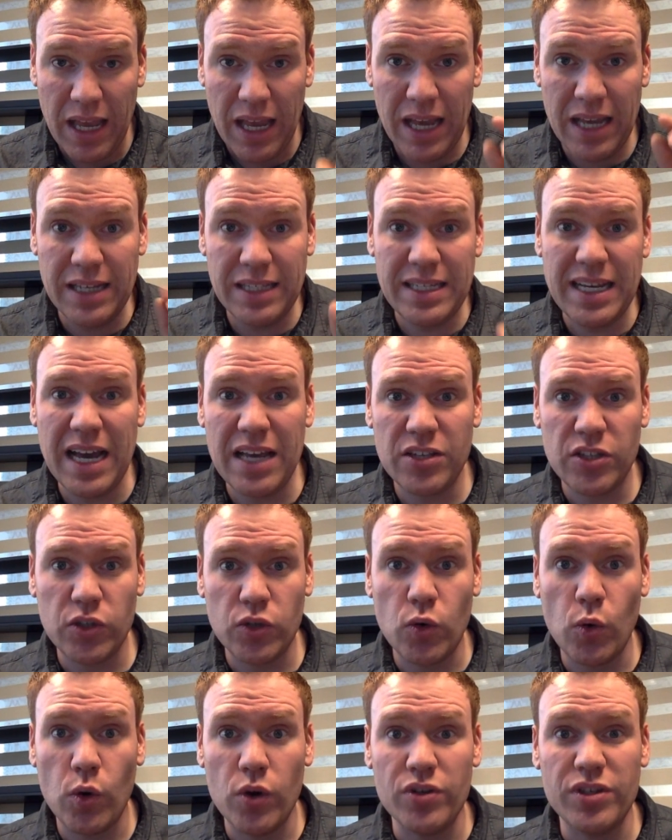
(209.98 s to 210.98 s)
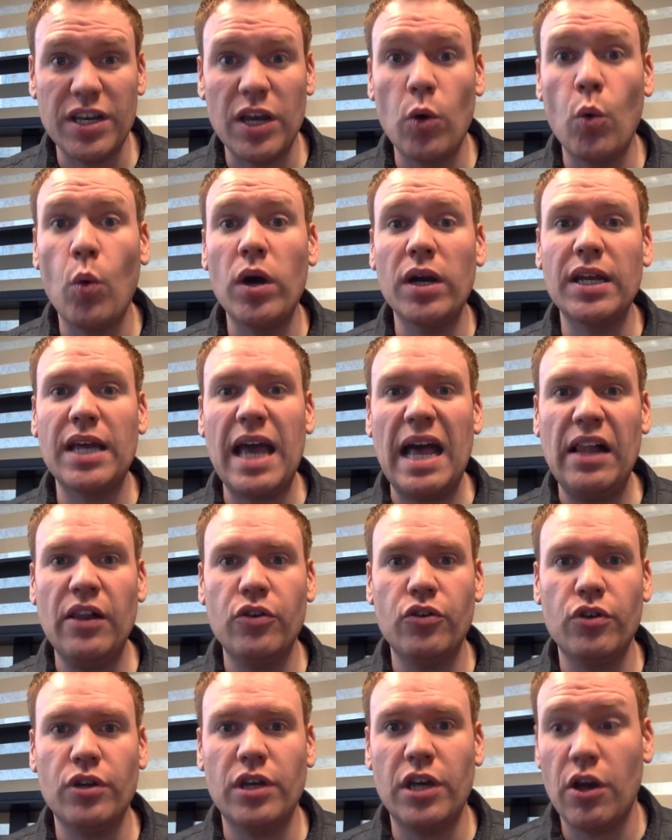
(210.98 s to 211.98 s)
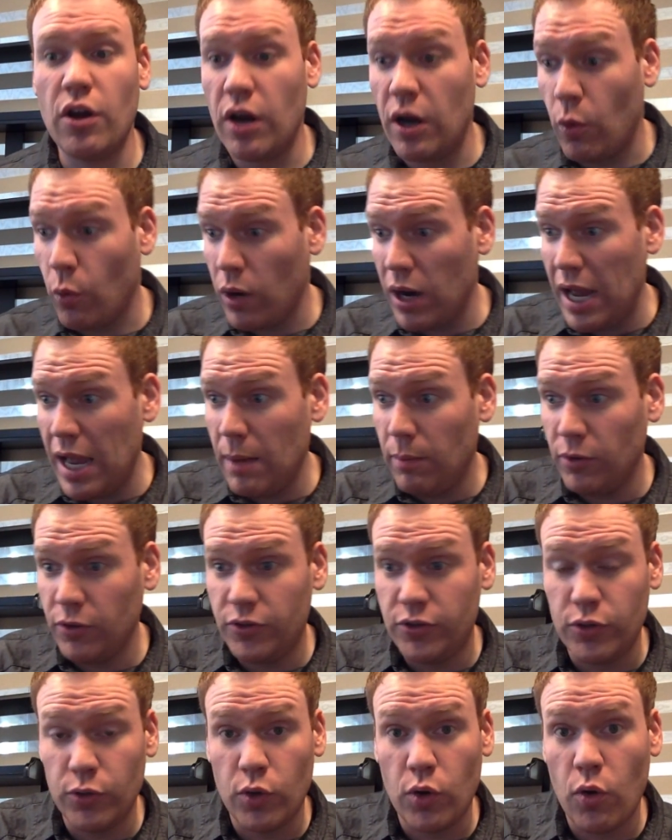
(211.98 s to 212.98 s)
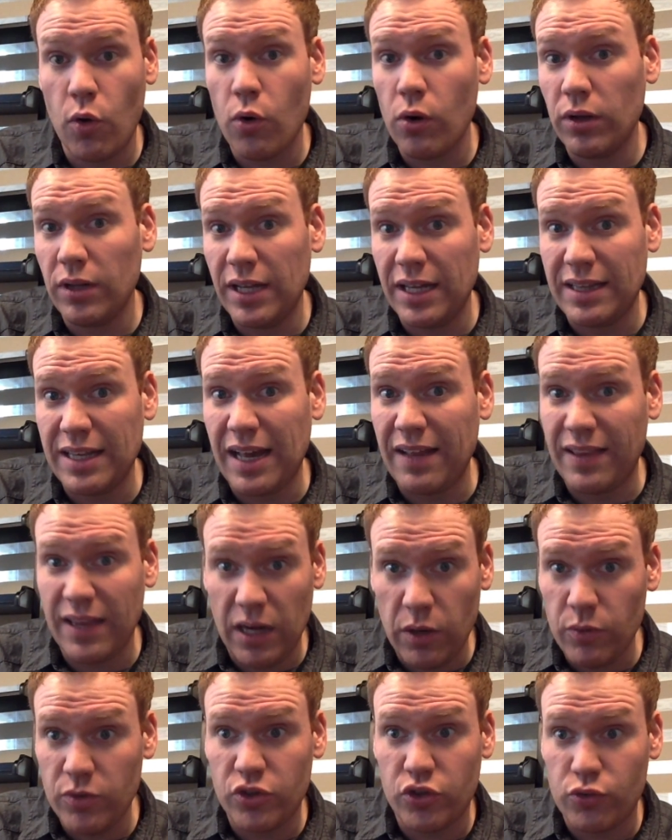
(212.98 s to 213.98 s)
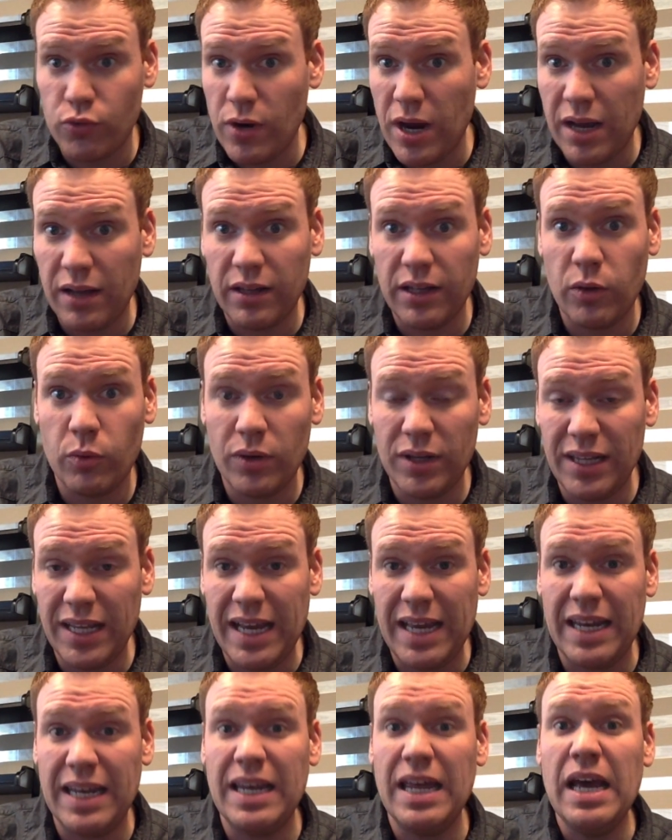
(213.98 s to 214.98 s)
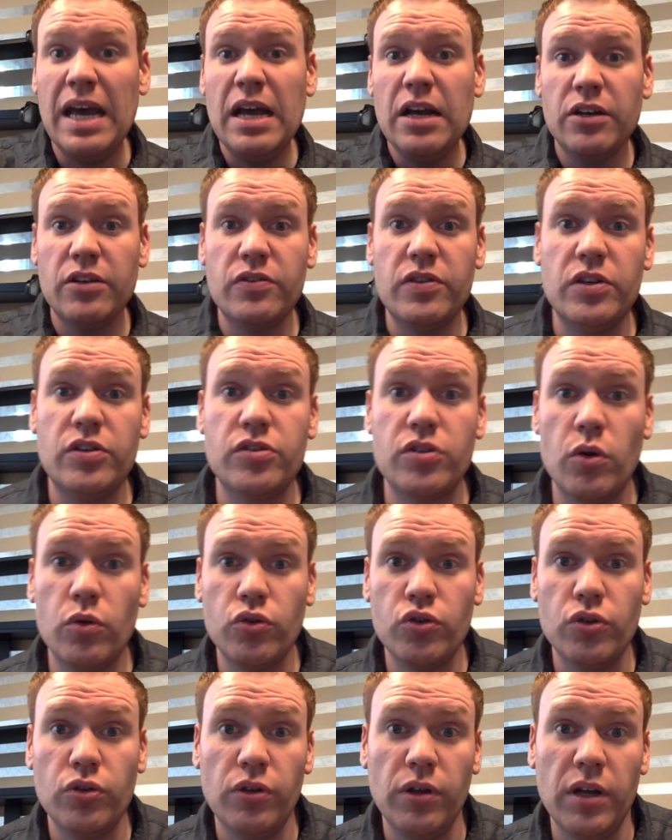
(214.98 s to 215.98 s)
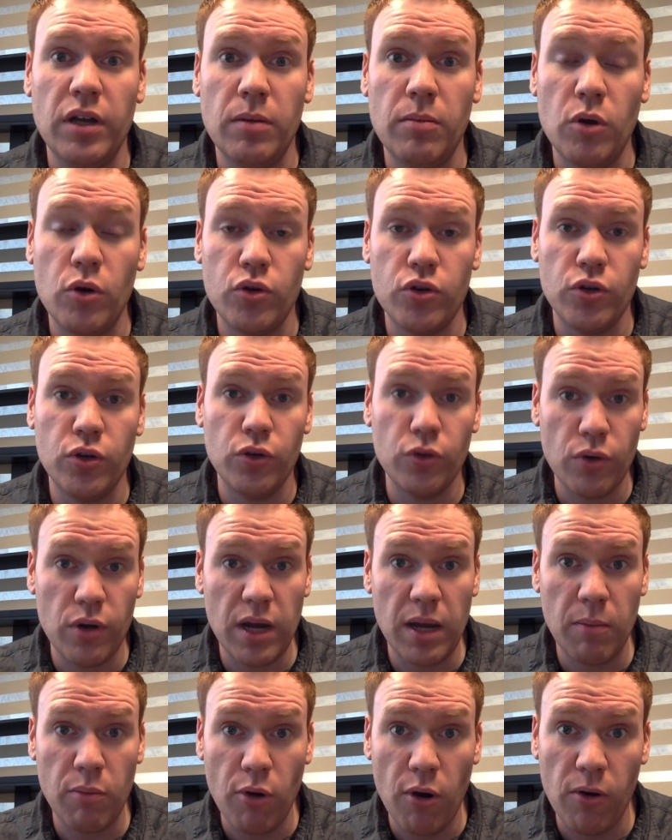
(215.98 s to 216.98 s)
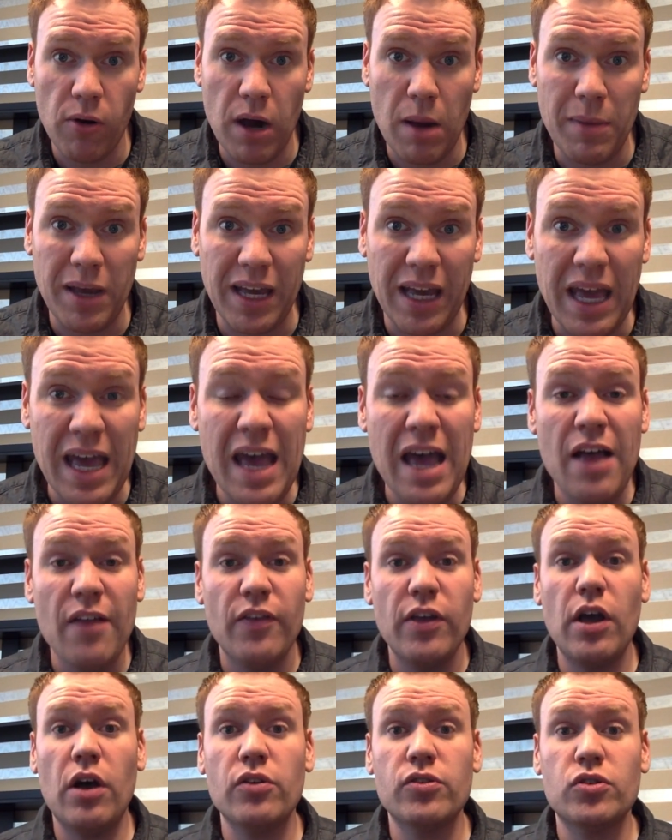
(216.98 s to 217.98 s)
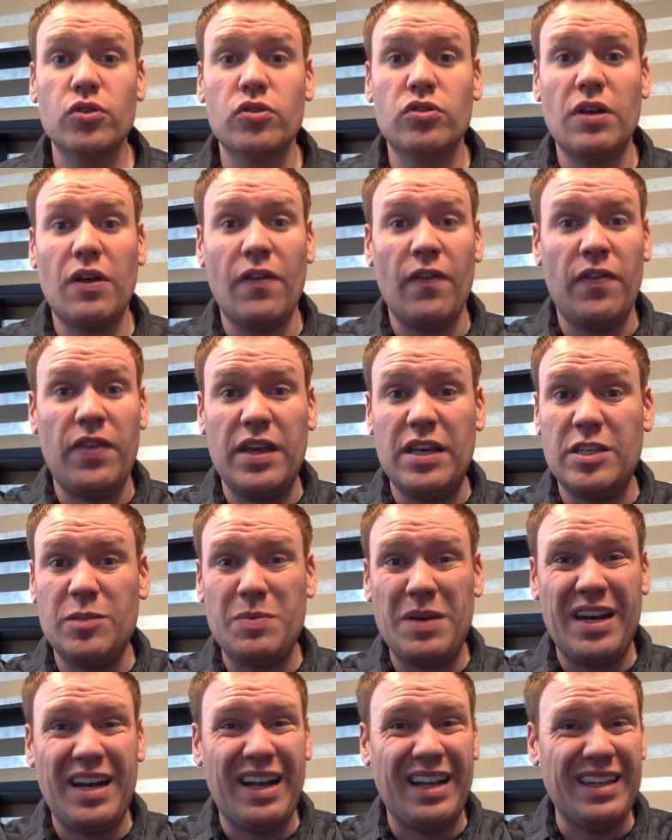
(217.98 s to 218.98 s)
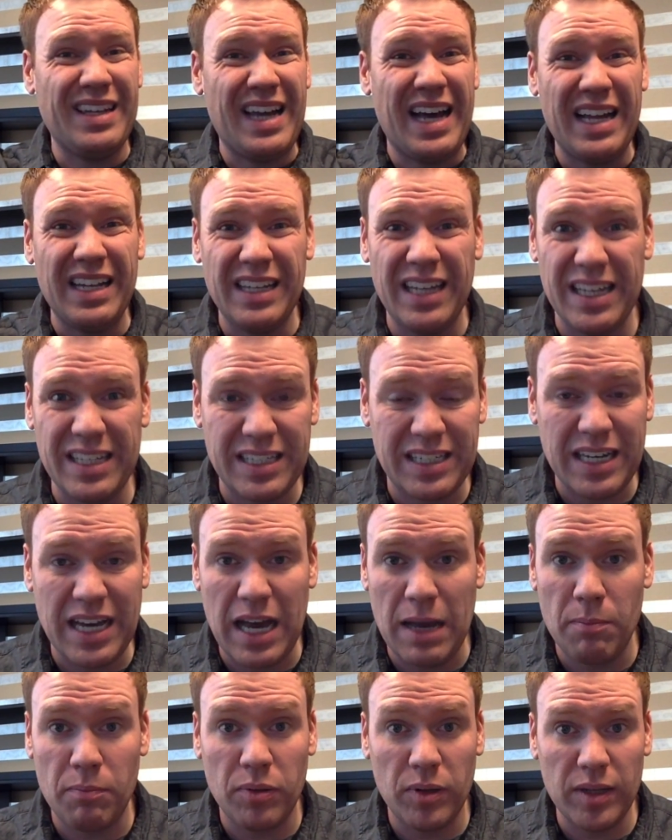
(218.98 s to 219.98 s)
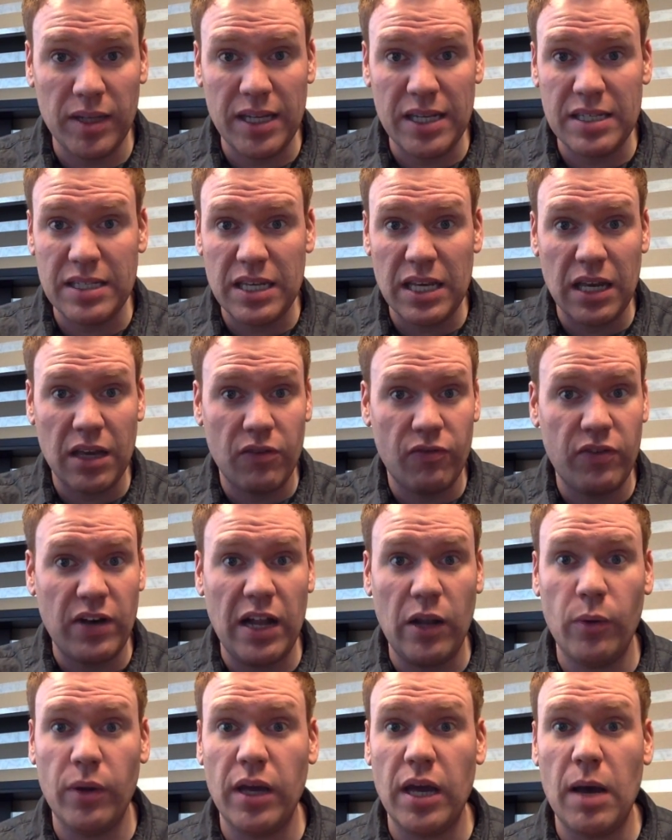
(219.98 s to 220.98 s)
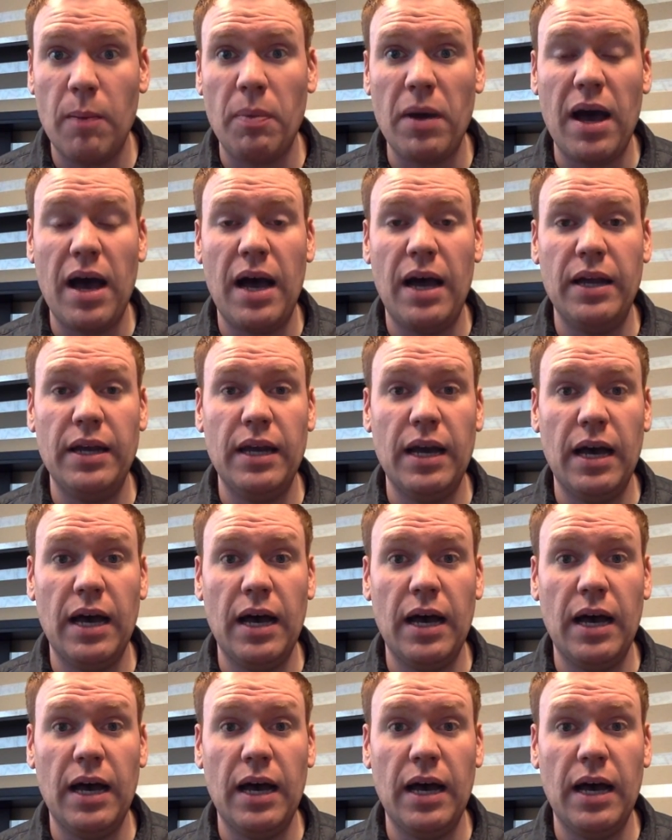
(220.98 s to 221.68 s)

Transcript: in test scores in one calendar year, and were able to correlate that it was directly related to the social and emotional learning programming. They also saw that they spent a lot less time policing and following up on